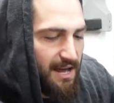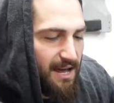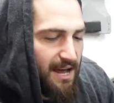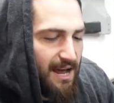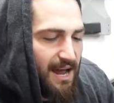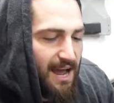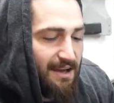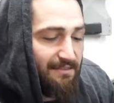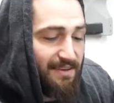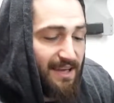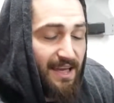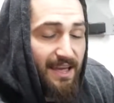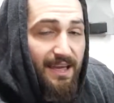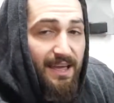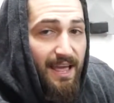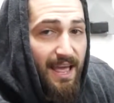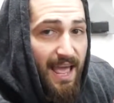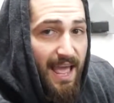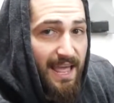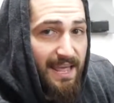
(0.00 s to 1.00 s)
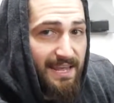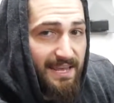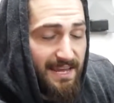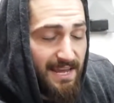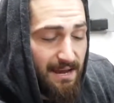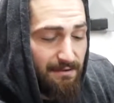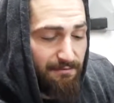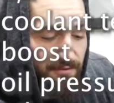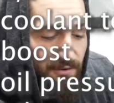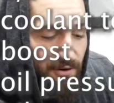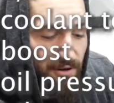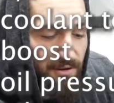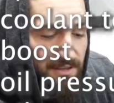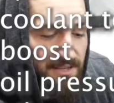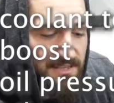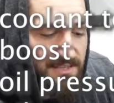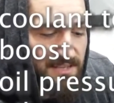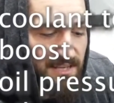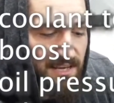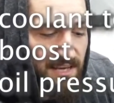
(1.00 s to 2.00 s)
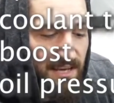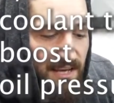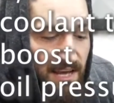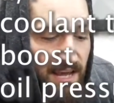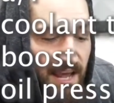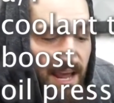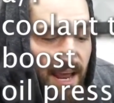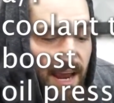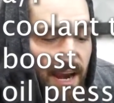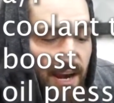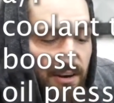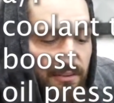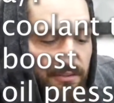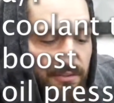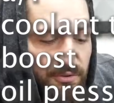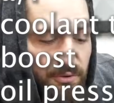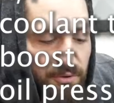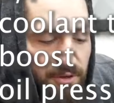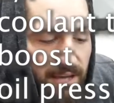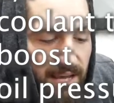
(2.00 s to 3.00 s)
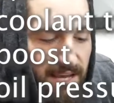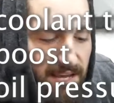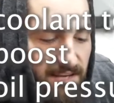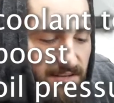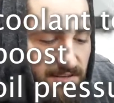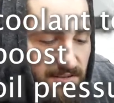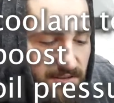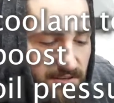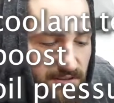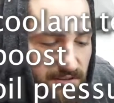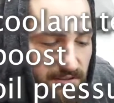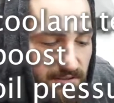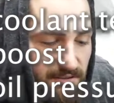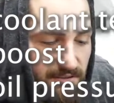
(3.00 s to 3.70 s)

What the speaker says: I have AEM for all these. The air fuel gauge